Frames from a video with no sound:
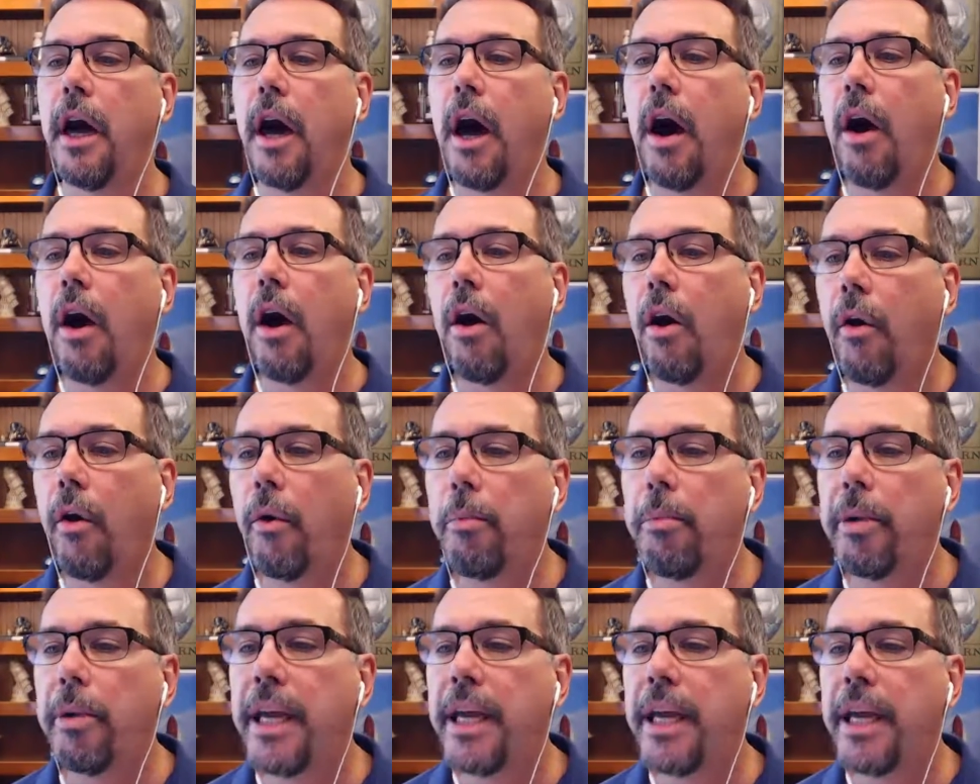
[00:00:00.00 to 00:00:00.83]
Oh,
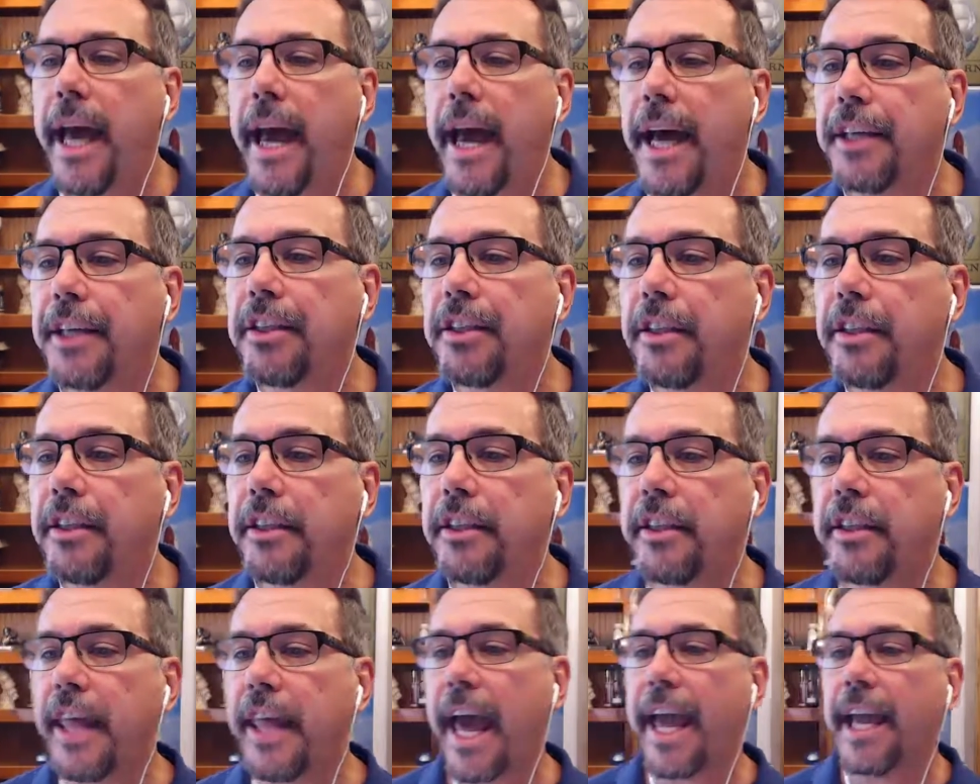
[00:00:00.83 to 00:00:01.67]

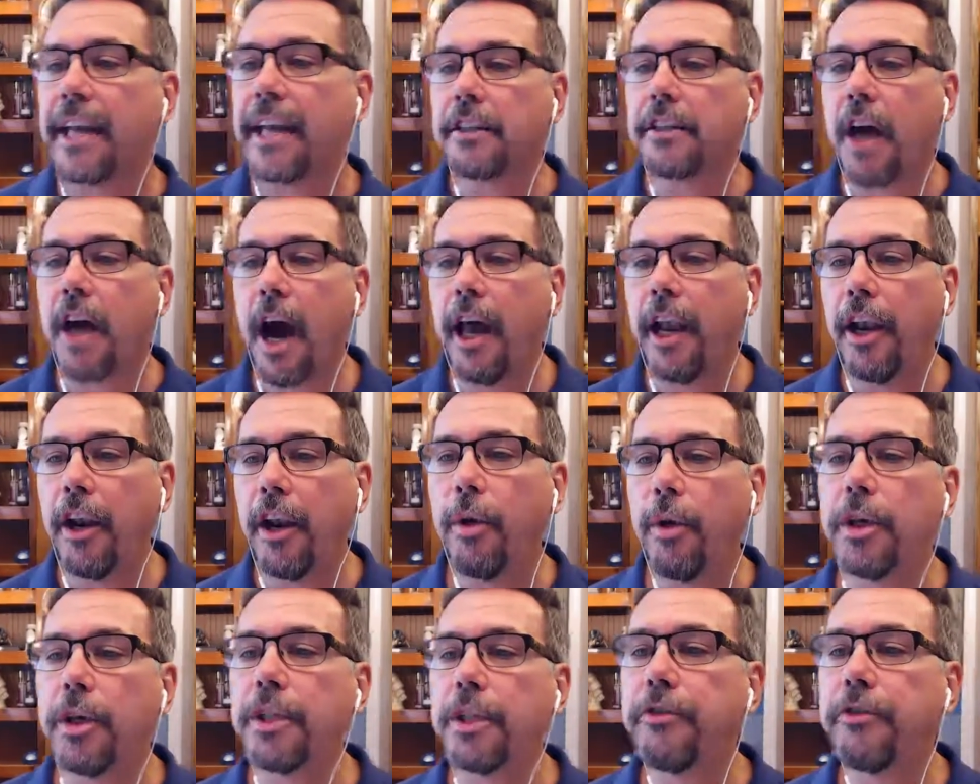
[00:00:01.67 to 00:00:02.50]
P.S. Thanks, Scott
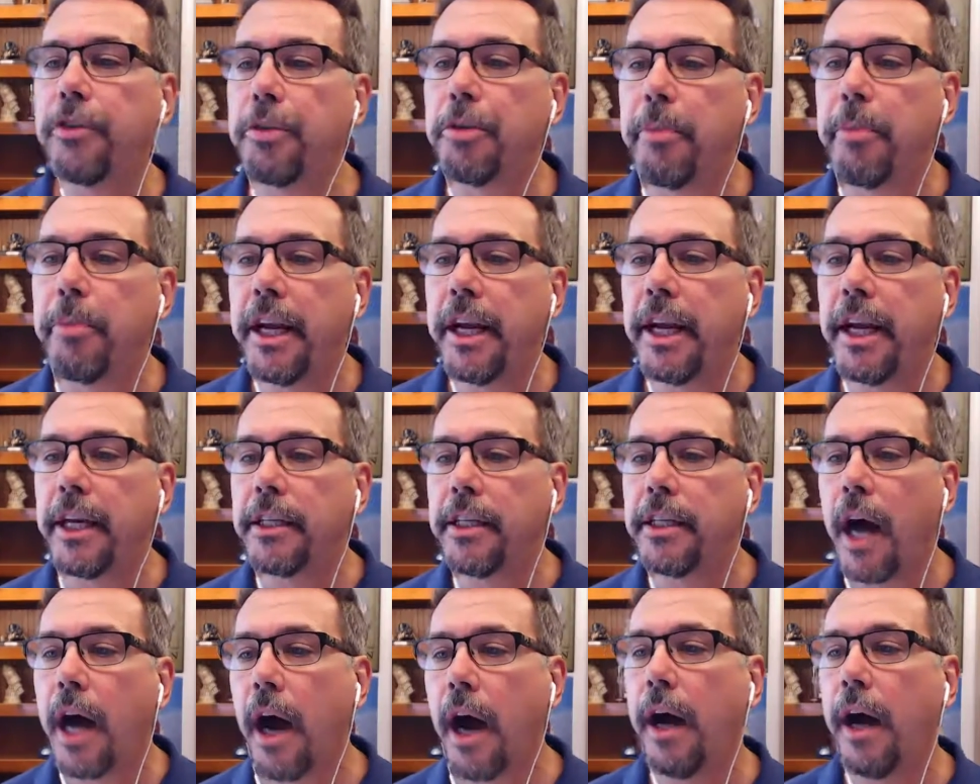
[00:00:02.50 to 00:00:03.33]
Lewis, for spending
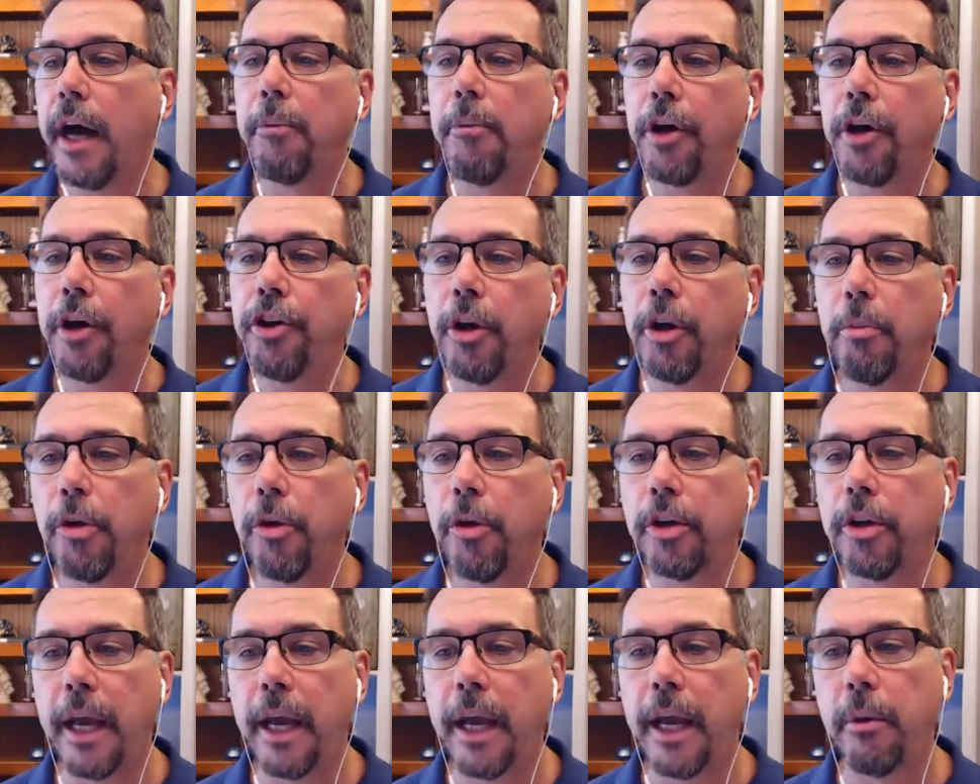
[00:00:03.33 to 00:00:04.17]
time on your
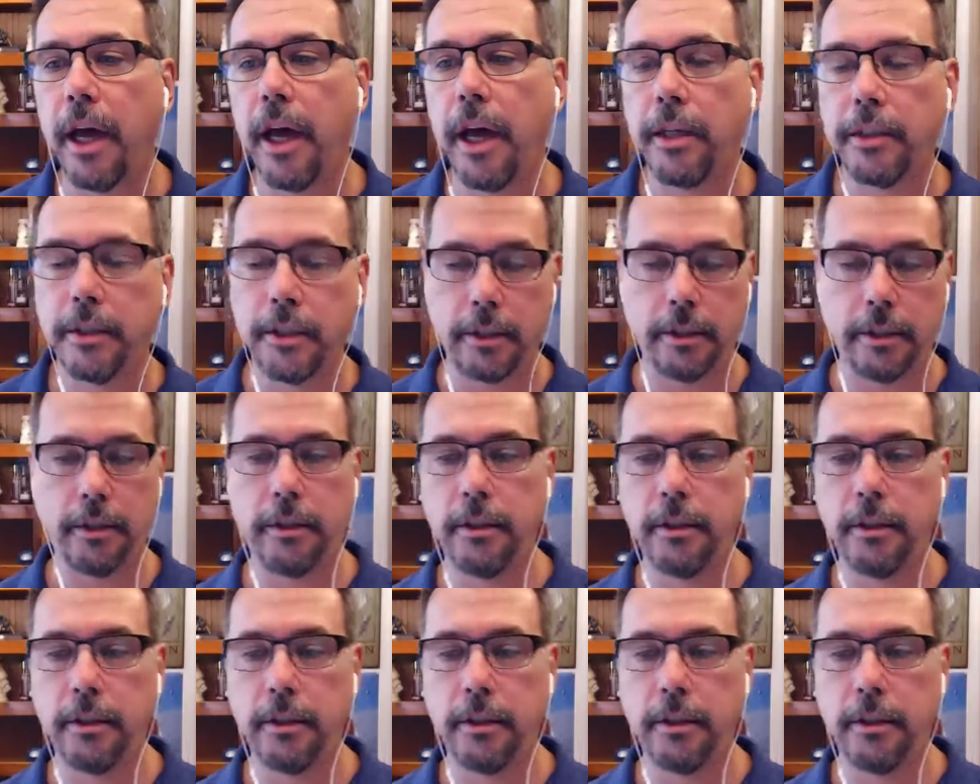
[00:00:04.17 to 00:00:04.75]
birthday with us.